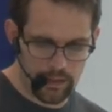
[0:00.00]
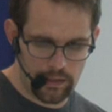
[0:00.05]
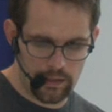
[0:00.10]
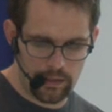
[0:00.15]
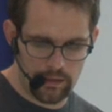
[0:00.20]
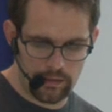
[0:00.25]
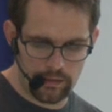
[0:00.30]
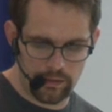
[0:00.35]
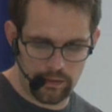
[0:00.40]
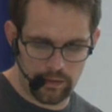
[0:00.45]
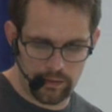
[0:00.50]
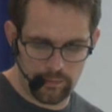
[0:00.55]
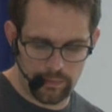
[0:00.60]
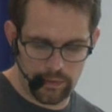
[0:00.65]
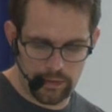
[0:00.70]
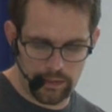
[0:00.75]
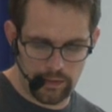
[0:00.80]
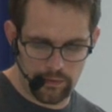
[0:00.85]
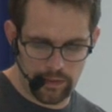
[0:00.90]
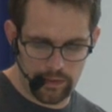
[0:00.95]
So you can
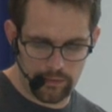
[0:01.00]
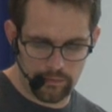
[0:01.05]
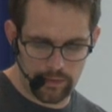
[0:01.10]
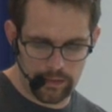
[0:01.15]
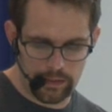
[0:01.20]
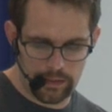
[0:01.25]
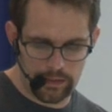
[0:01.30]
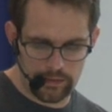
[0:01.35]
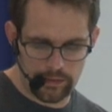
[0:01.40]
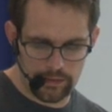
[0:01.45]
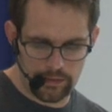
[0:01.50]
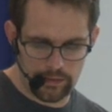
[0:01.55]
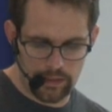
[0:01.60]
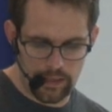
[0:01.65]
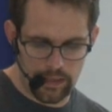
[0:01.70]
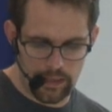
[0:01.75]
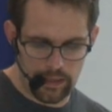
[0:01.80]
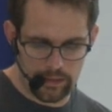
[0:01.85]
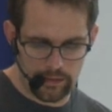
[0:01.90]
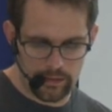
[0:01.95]
play around with this,
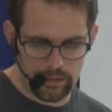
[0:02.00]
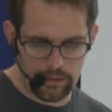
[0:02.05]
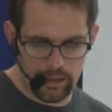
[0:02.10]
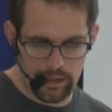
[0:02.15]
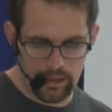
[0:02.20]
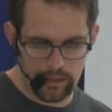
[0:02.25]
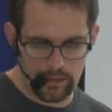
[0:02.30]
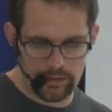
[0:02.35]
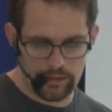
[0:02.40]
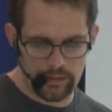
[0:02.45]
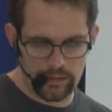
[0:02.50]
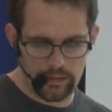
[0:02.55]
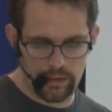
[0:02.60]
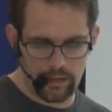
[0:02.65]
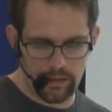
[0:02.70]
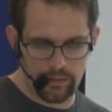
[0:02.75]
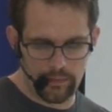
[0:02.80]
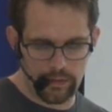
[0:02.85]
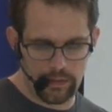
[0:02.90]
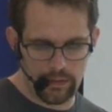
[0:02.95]
and this is going
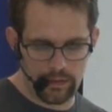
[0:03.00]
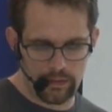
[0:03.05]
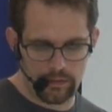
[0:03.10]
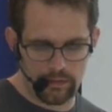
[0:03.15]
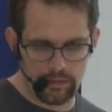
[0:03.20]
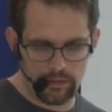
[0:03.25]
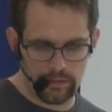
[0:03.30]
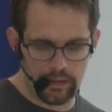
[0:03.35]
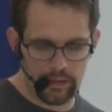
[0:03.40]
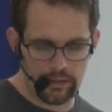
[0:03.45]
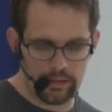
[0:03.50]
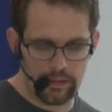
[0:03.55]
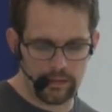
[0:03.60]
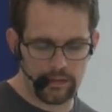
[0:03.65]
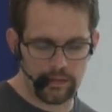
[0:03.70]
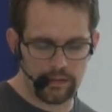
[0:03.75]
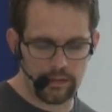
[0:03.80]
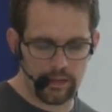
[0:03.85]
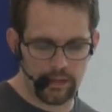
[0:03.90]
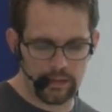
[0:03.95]
to be this
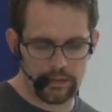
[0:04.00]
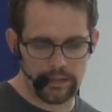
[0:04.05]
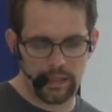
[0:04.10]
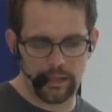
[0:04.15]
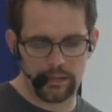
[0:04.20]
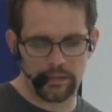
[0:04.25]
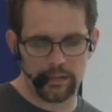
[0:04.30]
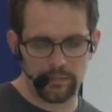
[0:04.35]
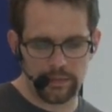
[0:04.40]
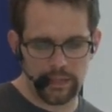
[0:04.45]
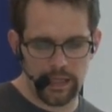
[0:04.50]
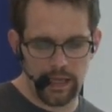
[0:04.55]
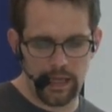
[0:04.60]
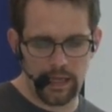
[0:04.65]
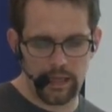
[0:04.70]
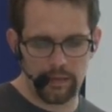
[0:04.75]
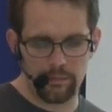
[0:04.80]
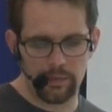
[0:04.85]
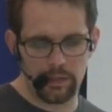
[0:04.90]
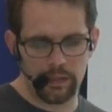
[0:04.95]
is going to take some
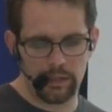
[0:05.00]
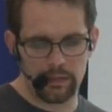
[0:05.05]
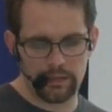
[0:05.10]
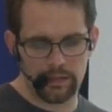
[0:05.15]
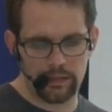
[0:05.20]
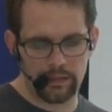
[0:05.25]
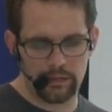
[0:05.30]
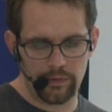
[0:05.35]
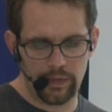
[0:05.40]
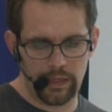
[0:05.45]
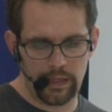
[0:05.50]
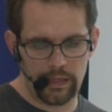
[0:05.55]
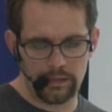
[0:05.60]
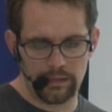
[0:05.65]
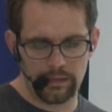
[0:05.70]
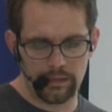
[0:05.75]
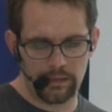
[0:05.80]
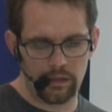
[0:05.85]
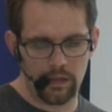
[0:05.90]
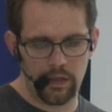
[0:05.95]
time because it
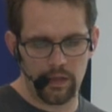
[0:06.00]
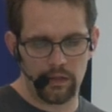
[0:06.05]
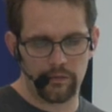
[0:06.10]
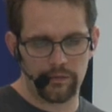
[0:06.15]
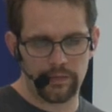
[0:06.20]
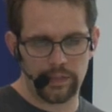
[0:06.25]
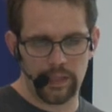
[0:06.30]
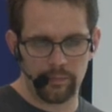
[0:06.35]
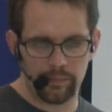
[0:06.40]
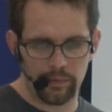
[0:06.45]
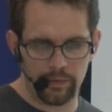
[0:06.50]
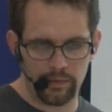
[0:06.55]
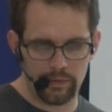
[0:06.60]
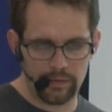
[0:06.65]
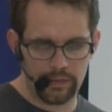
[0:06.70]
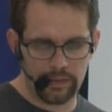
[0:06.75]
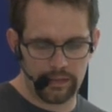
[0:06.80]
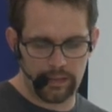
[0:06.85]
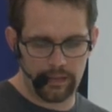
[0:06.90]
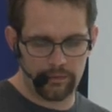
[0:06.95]
creates a lot of
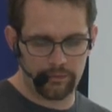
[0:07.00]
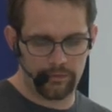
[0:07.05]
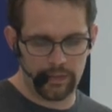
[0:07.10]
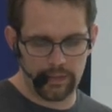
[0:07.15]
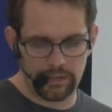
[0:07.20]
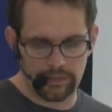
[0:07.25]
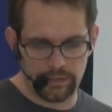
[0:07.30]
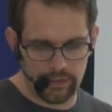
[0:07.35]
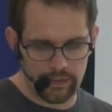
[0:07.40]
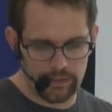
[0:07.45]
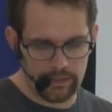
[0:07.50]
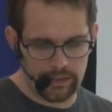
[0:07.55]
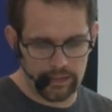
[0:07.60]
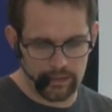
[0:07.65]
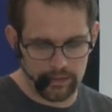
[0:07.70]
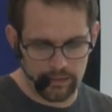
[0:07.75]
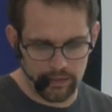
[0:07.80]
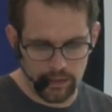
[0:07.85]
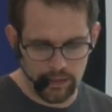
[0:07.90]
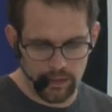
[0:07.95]
samples and then filters
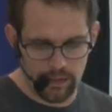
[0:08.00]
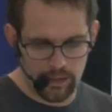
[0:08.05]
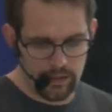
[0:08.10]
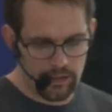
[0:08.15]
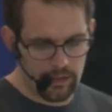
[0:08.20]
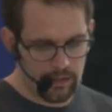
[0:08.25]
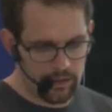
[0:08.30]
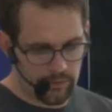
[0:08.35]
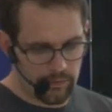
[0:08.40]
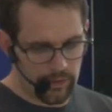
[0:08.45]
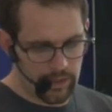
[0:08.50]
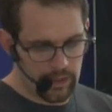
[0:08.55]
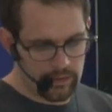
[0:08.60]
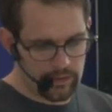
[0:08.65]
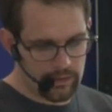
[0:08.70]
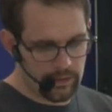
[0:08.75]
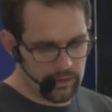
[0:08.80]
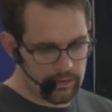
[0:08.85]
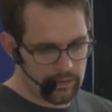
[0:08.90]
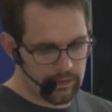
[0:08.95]
and creates
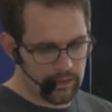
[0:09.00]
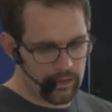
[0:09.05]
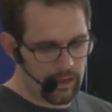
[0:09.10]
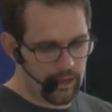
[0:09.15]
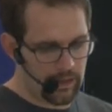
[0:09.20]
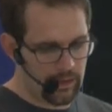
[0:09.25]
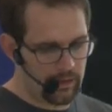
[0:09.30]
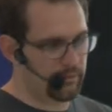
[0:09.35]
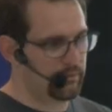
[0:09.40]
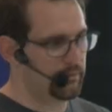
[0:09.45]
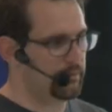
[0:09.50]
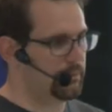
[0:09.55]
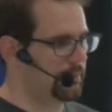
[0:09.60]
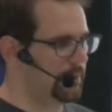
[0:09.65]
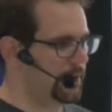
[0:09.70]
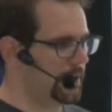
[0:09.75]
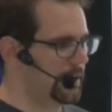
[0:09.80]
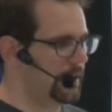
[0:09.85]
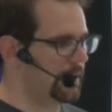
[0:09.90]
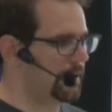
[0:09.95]
this
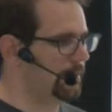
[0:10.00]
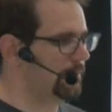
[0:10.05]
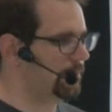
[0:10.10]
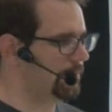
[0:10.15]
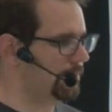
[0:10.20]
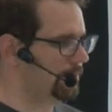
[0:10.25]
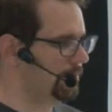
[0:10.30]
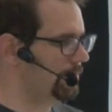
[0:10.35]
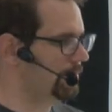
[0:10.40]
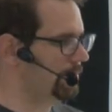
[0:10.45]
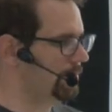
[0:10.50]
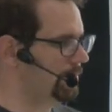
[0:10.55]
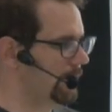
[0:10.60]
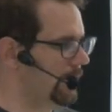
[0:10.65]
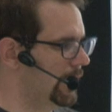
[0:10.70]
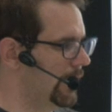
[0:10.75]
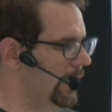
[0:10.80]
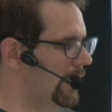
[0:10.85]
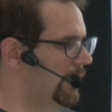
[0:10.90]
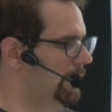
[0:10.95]
pretty
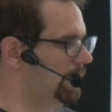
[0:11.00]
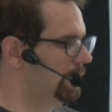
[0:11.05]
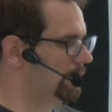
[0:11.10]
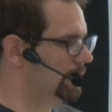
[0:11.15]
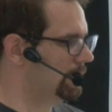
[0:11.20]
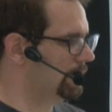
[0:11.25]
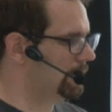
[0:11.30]
lame